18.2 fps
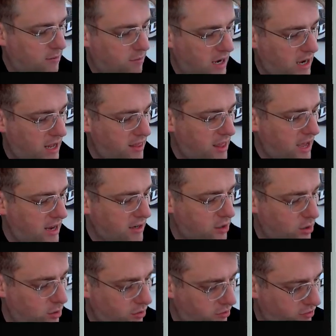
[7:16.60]
by that
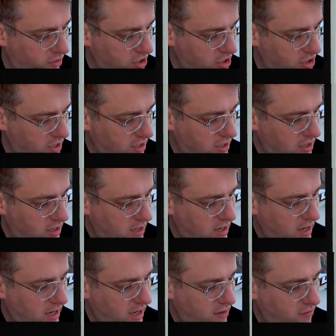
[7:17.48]
coefficient,
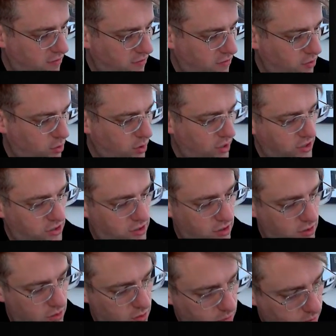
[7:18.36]
negative
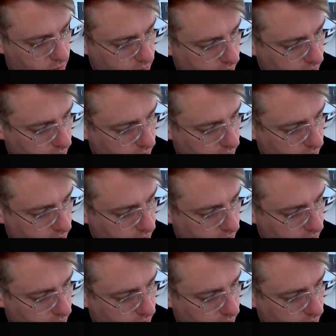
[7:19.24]
42.